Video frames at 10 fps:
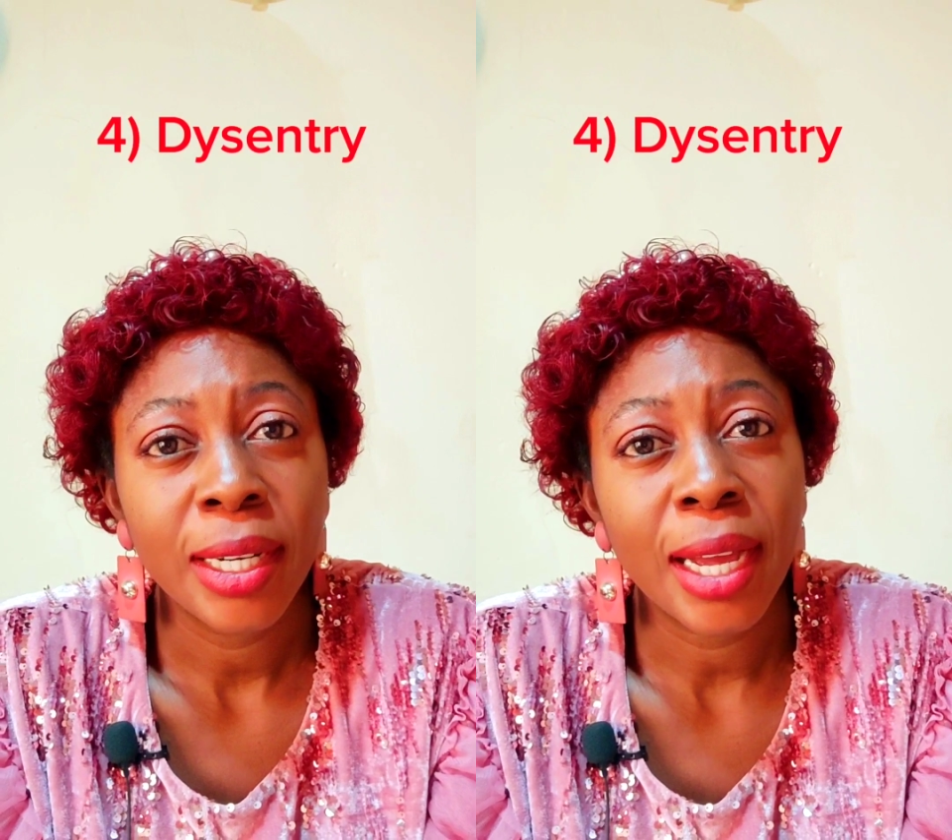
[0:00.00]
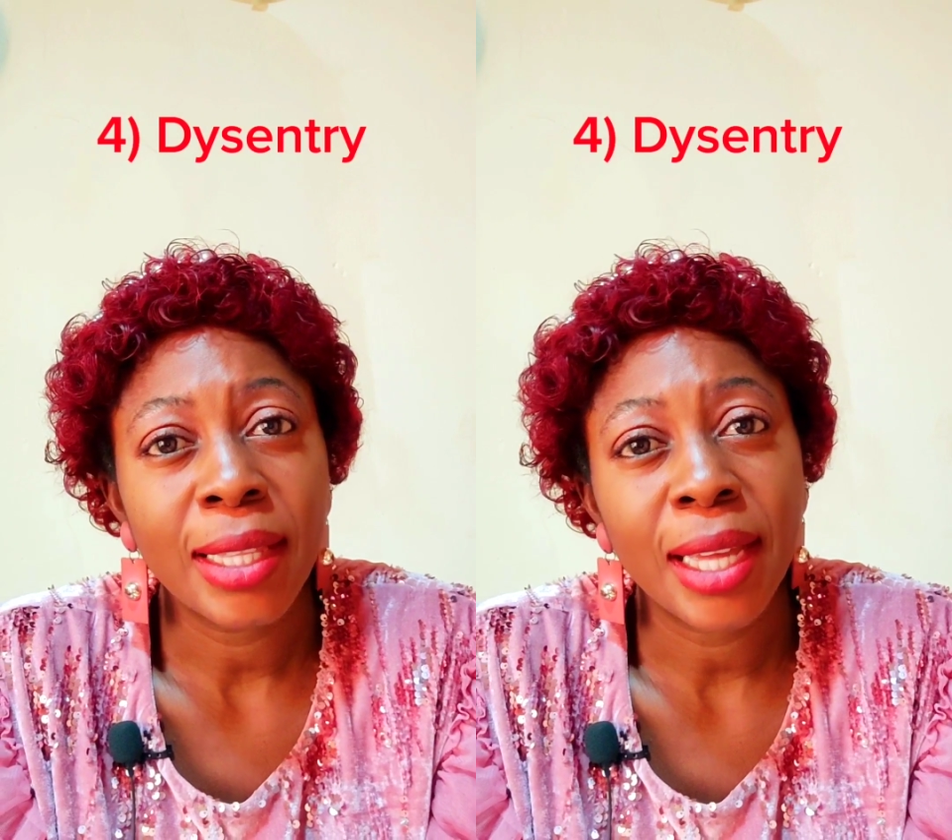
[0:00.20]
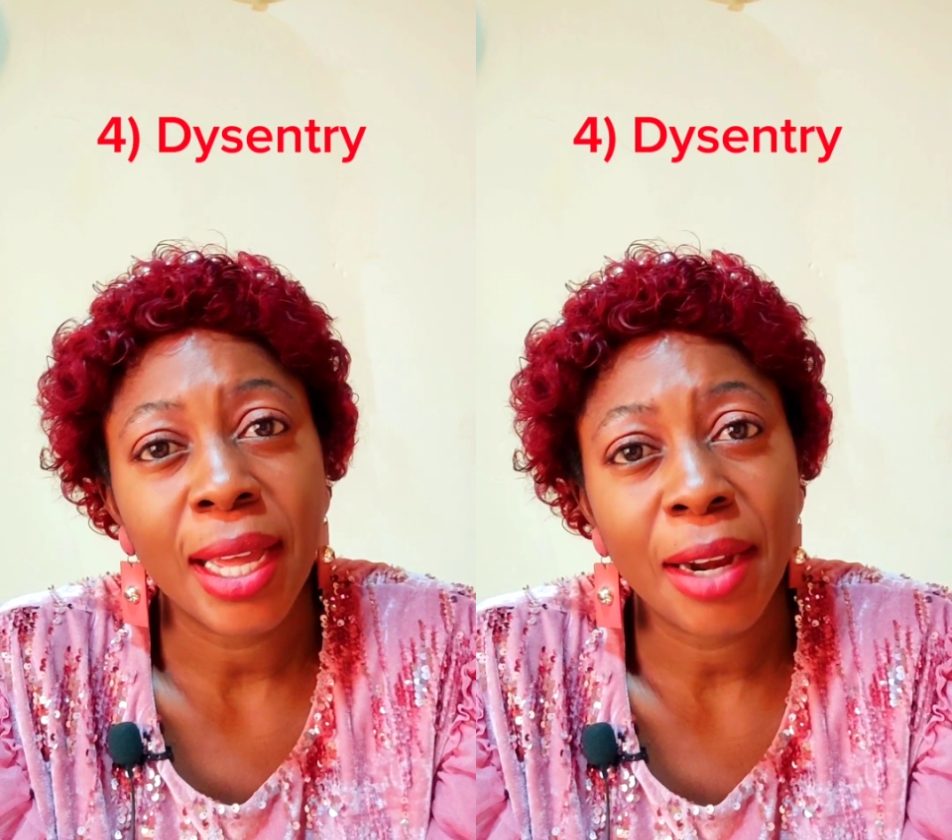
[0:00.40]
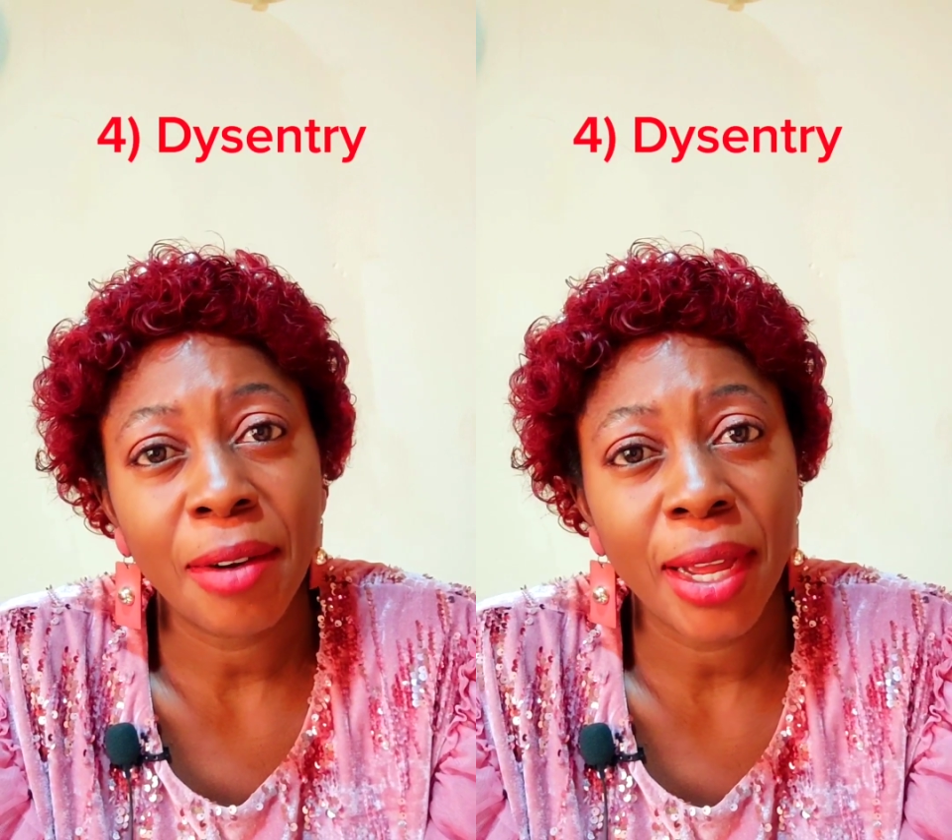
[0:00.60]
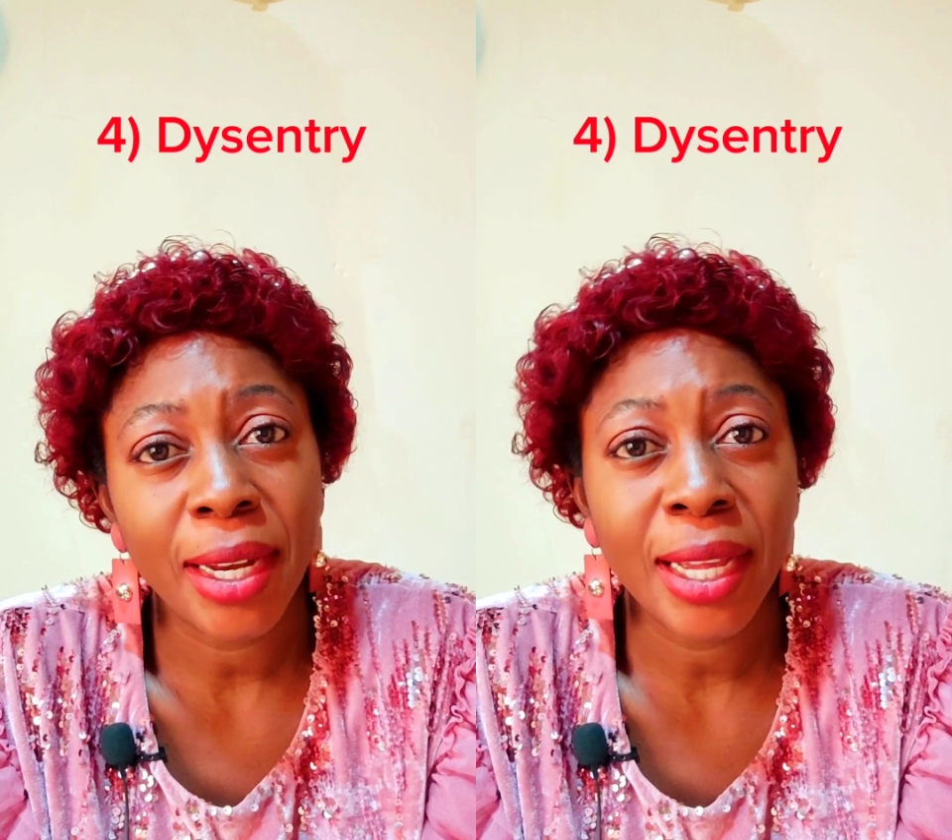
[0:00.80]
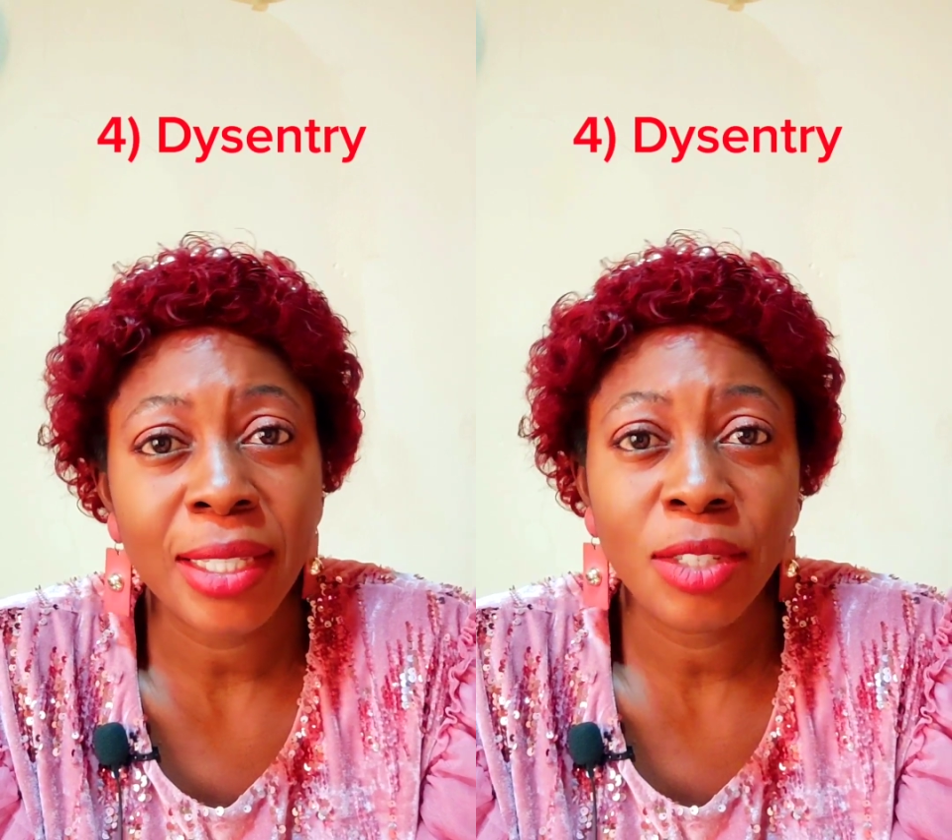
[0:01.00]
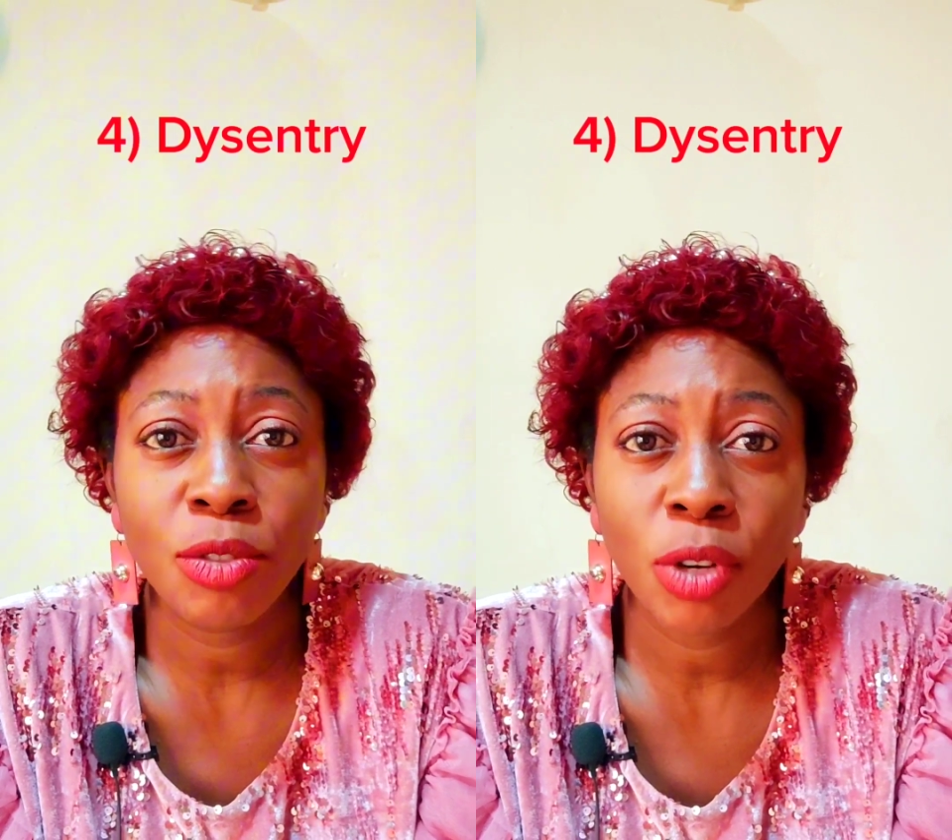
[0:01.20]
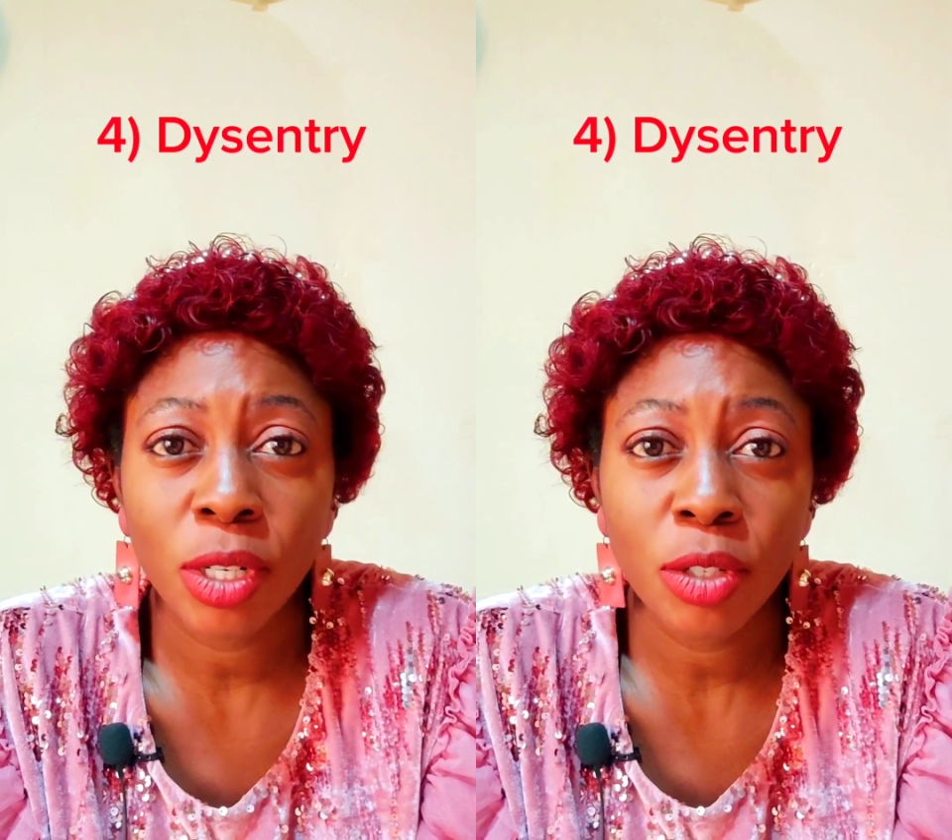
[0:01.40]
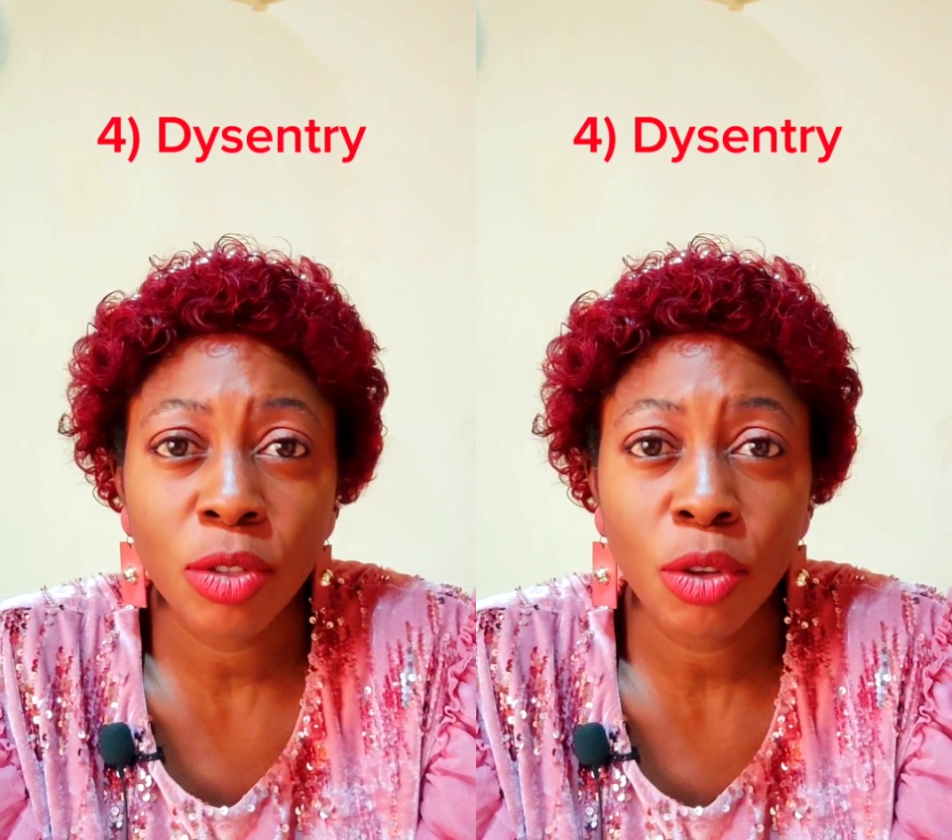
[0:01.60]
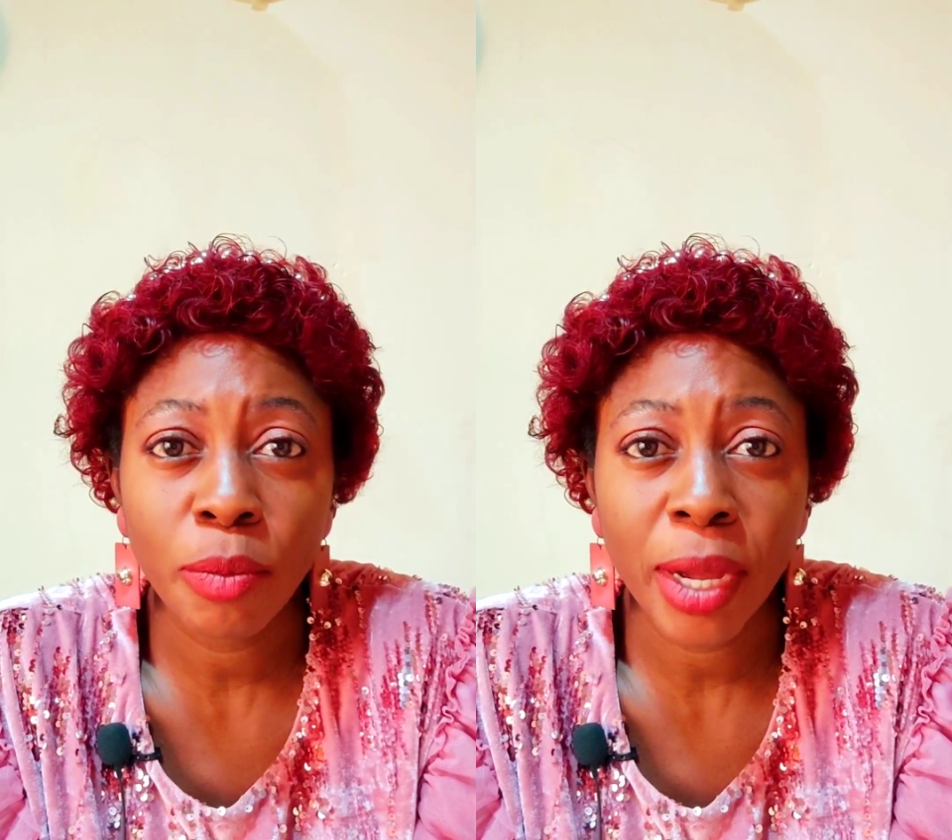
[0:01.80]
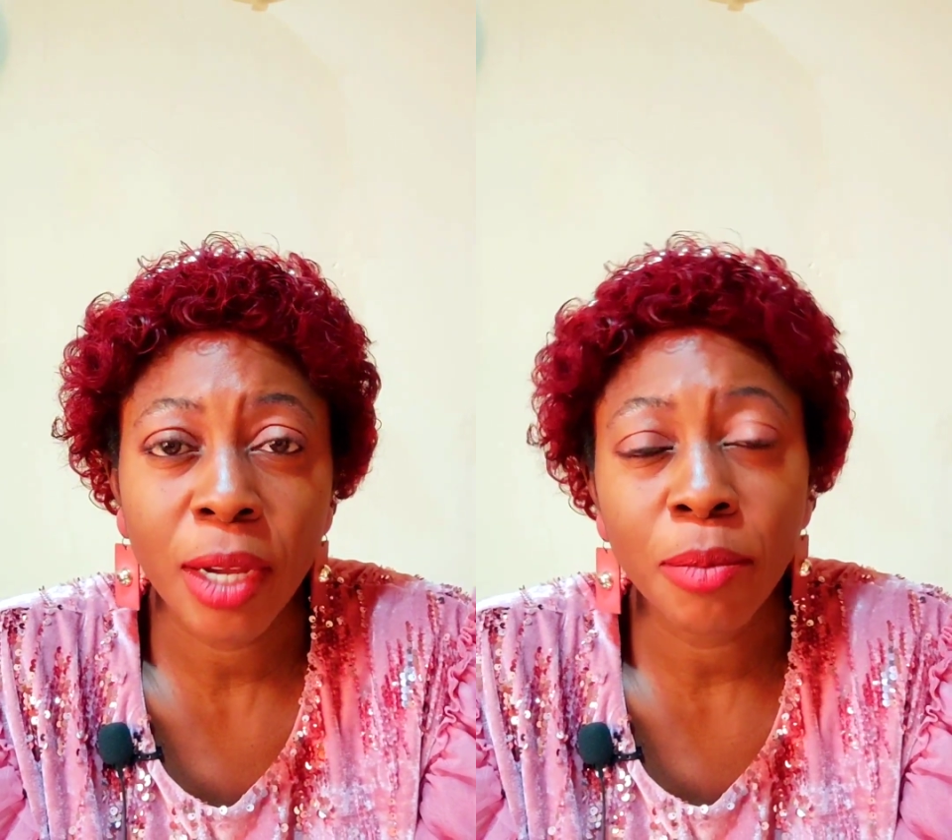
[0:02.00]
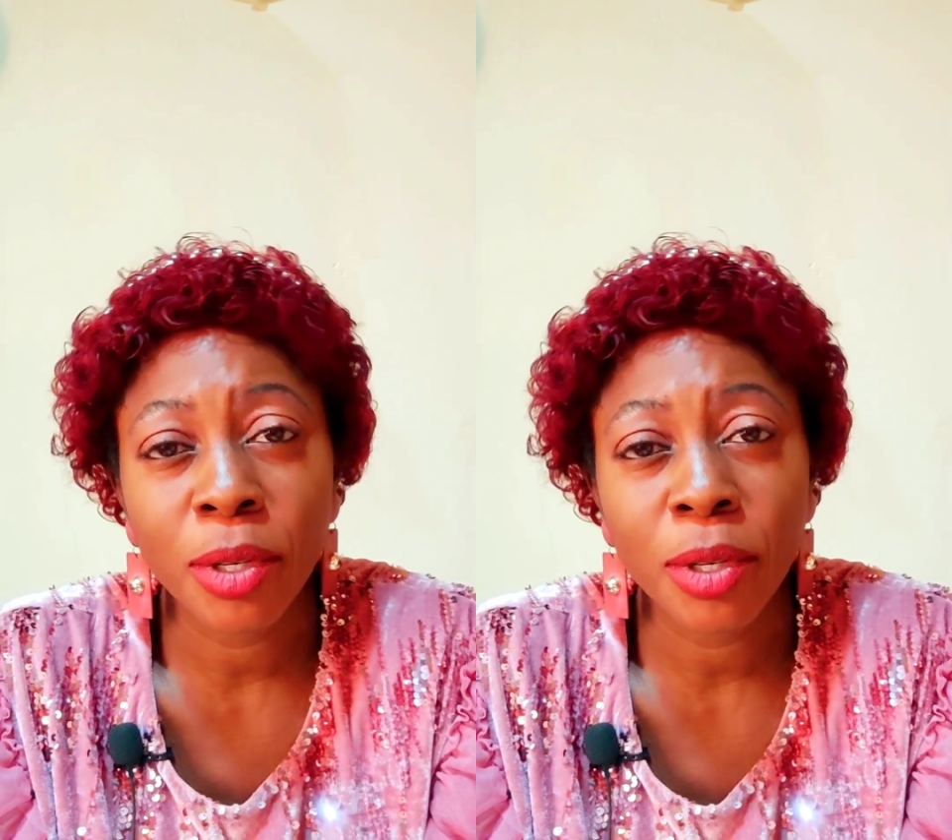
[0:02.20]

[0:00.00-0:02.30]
na diarrhea that is running stomach,